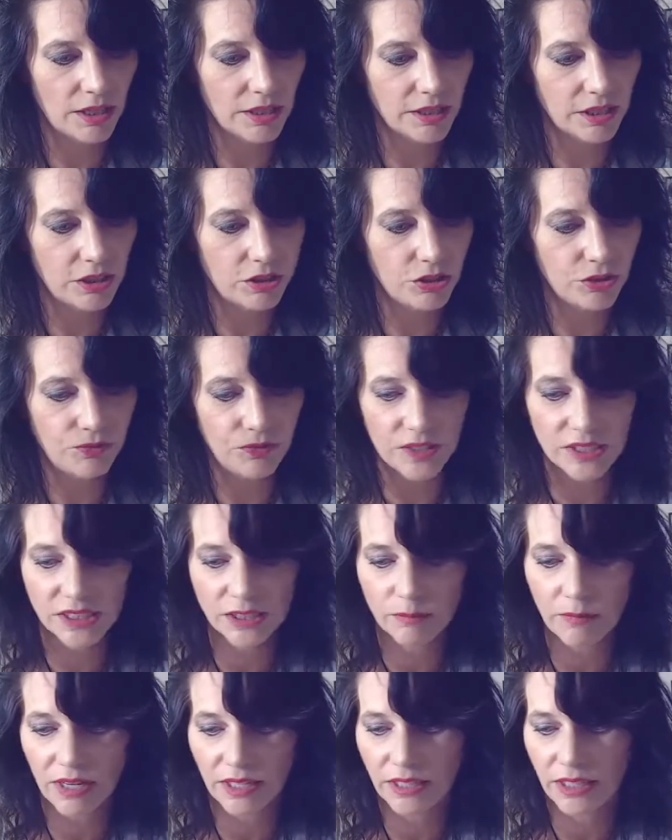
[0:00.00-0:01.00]
can you fix
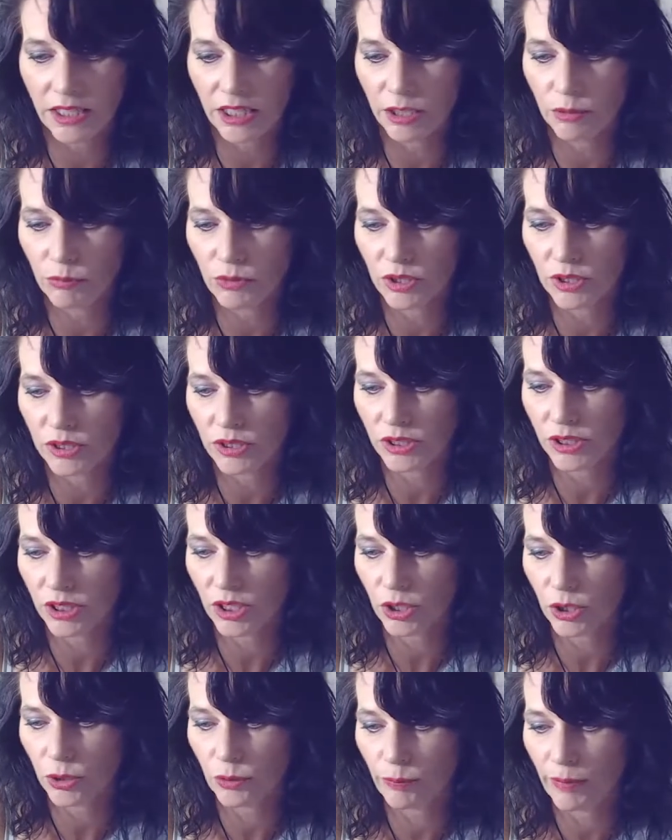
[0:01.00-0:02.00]
my camera to
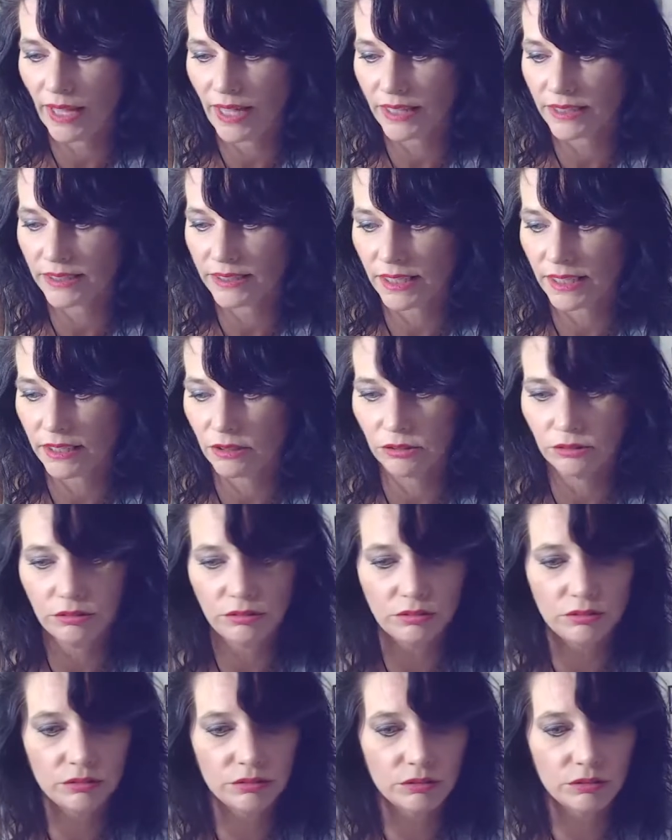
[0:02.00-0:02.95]
go back down?